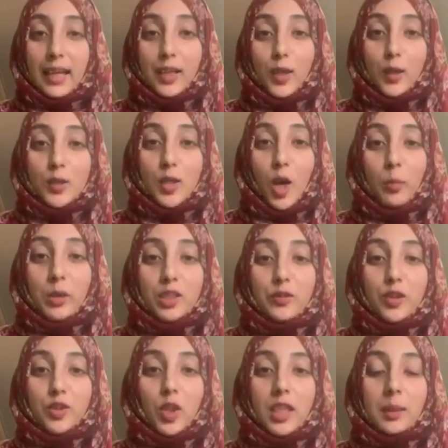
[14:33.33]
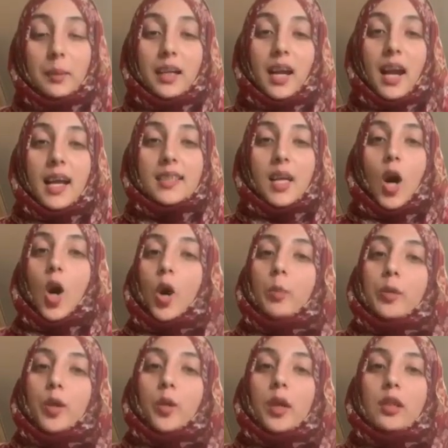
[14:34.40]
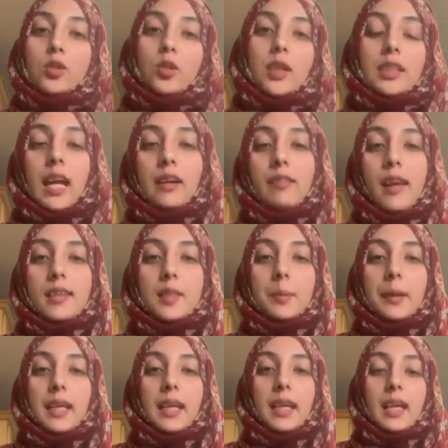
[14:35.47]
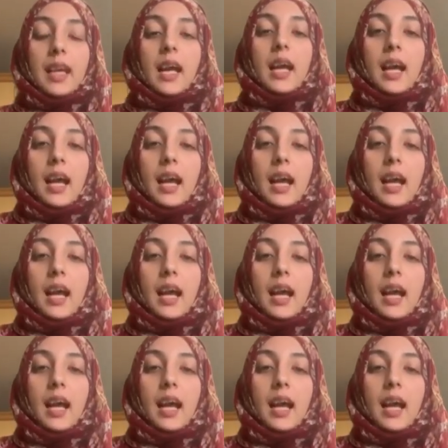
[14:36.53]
you so much for joining me guys. I hope you enjoyed that recipe.